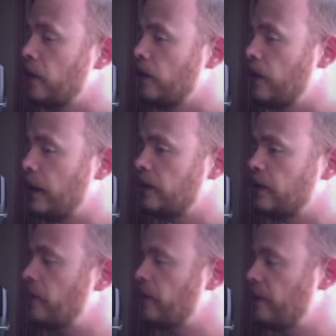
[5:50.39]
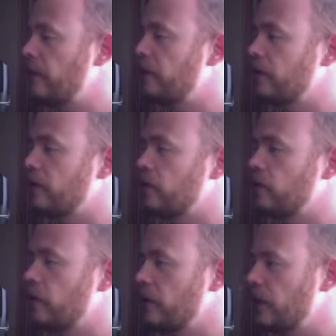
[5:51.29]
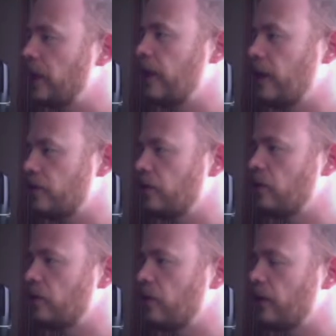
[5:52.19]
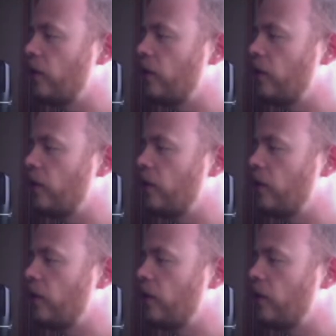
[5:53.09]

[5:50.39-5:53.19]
that uh, they would be able to to really engage the Lord and